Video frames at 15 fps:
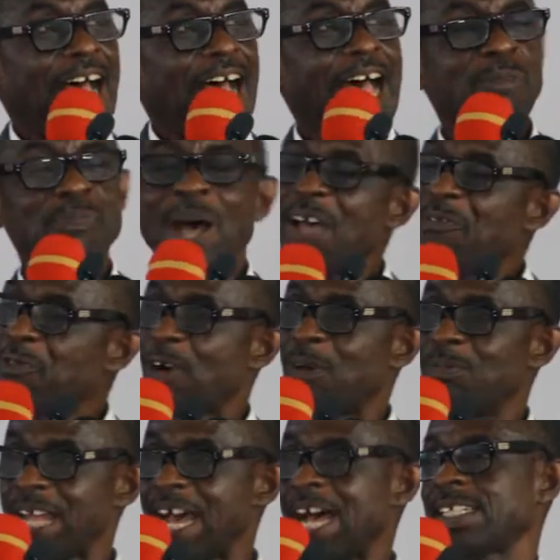Apart
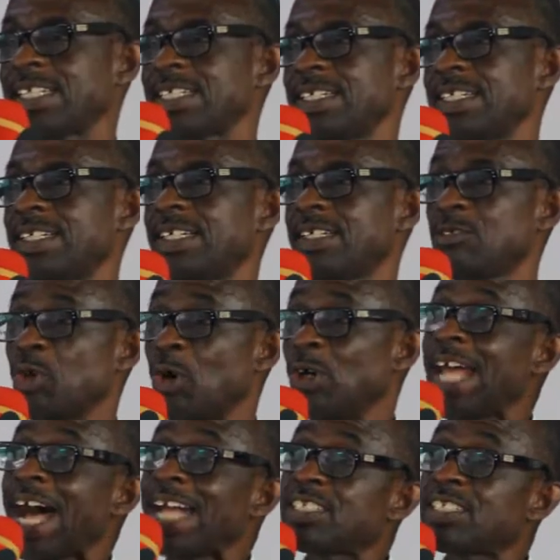from that, so
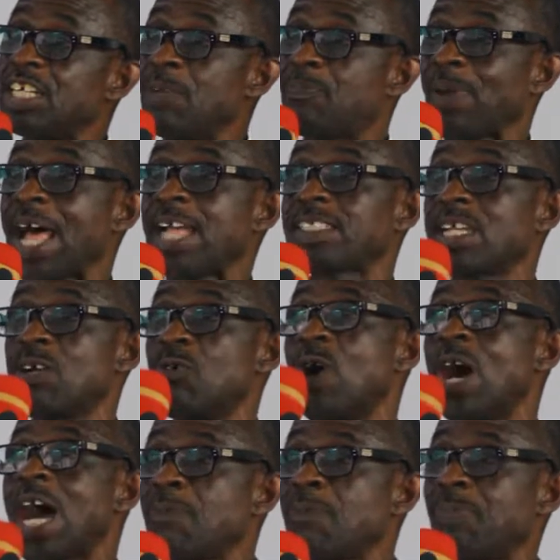that tree planting
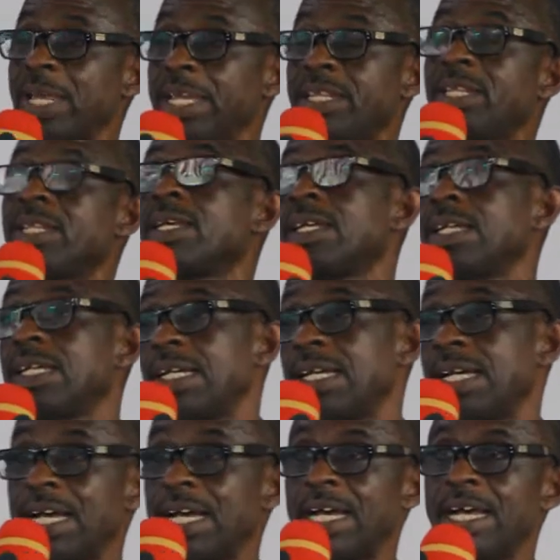will happen
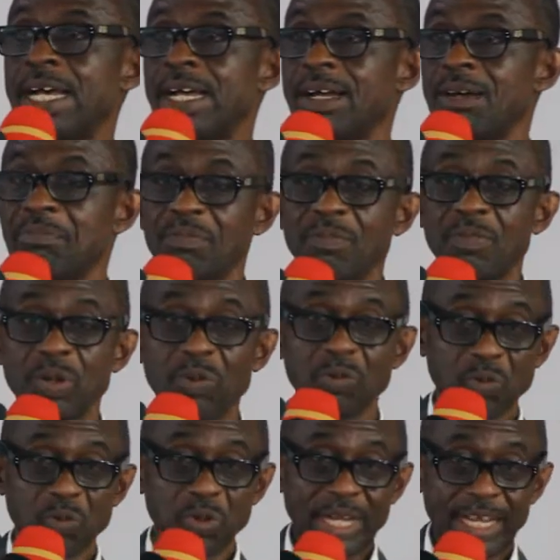uh,
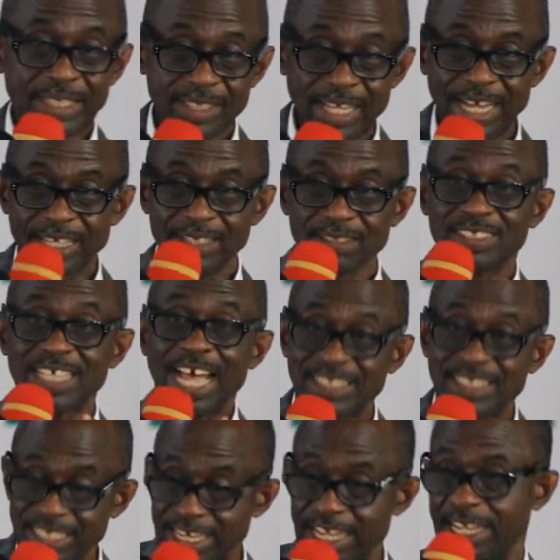uh, uh,
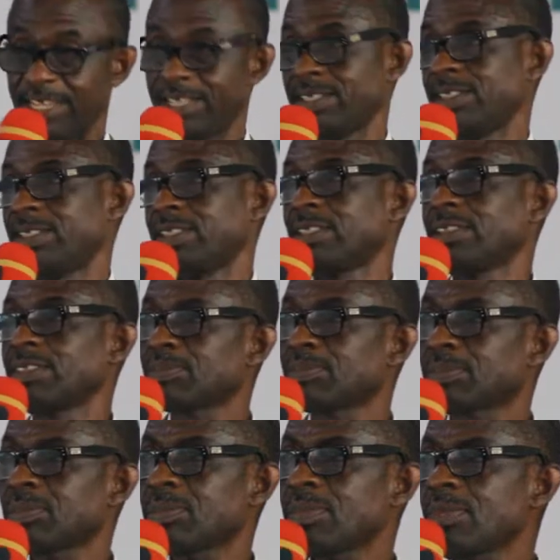Saturday,
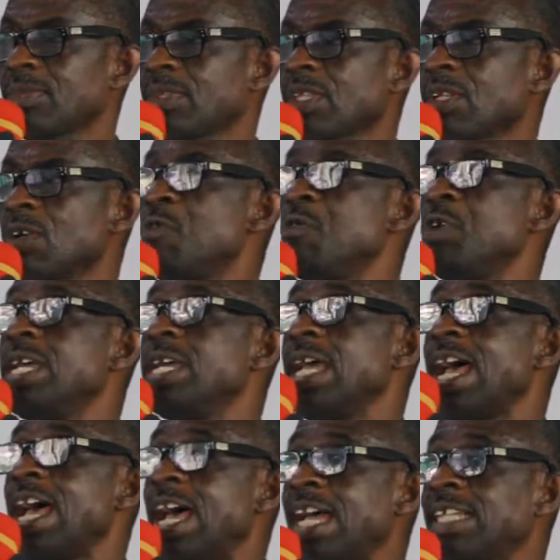
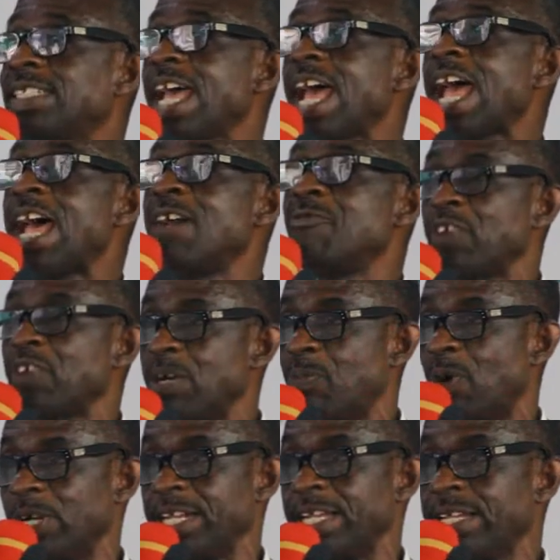we urge
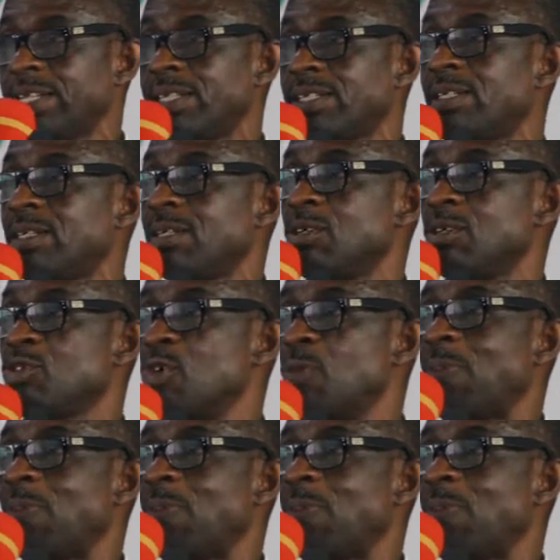everybody to